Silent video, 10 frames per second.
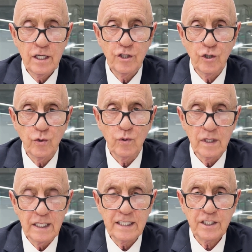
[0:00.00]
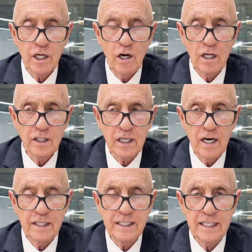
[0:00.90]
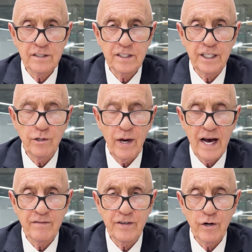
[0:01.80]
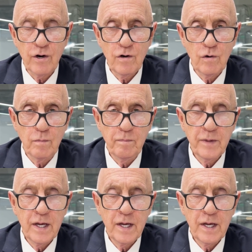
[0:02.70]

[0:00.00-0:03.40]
to list all the contents that you have in your home.